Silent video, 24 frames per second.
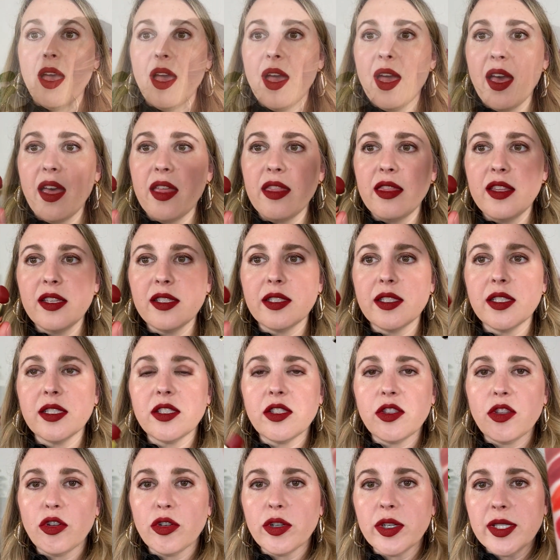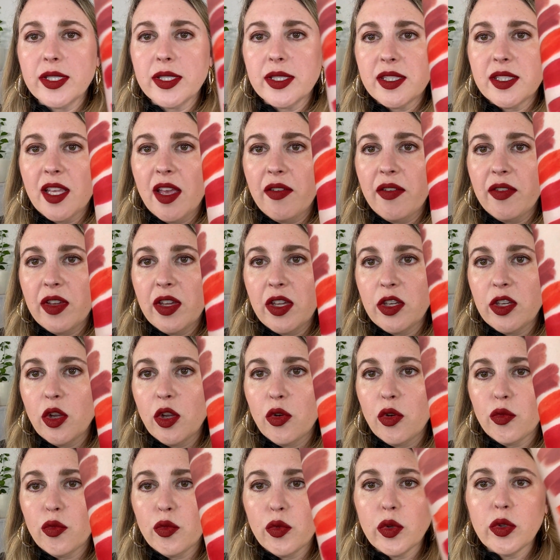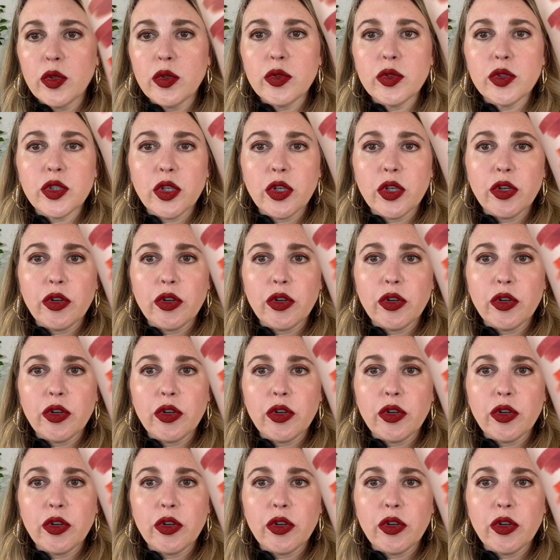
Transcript: And this is thirty-seven Rouge